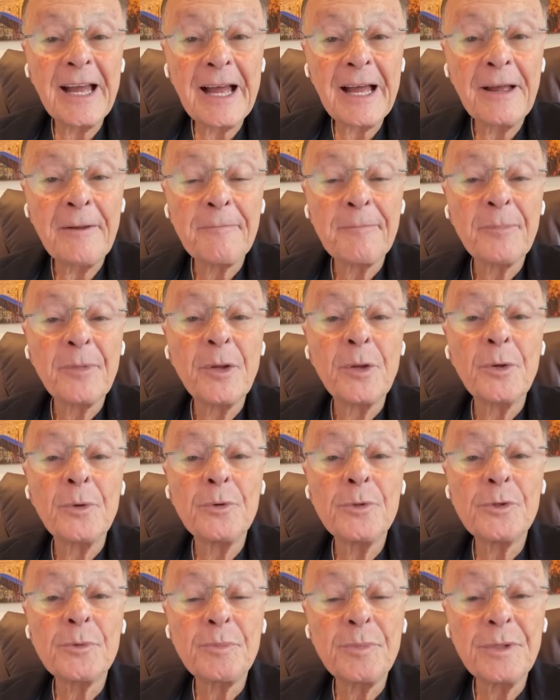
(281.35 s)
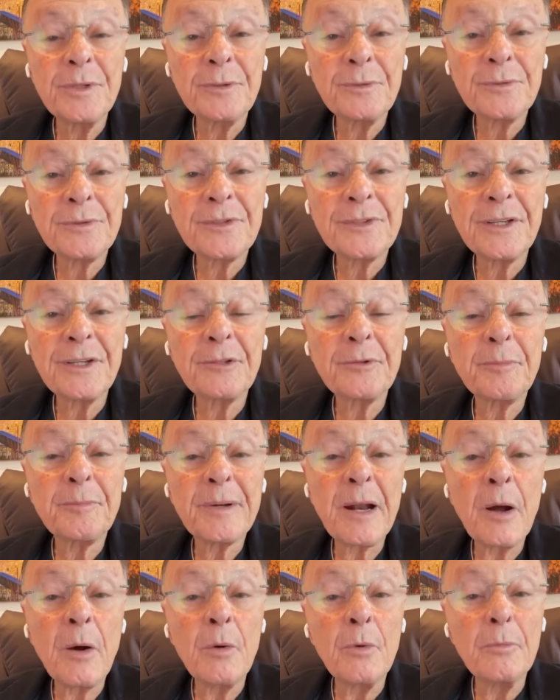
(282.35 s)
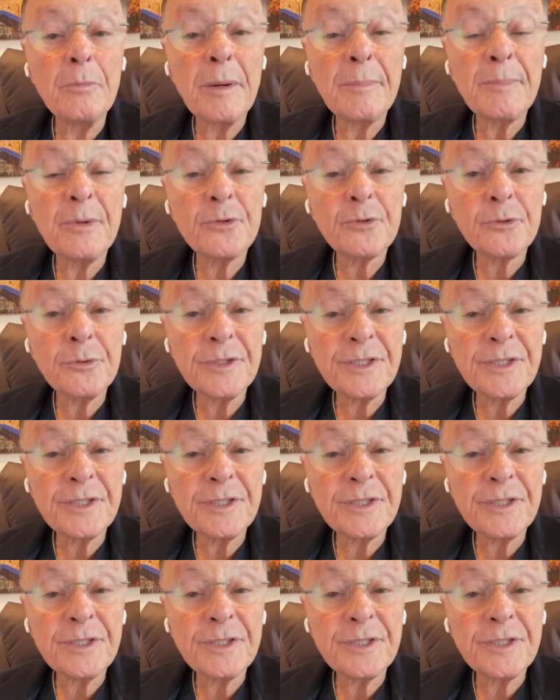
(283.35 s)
Do you think He will give the Holy Spirit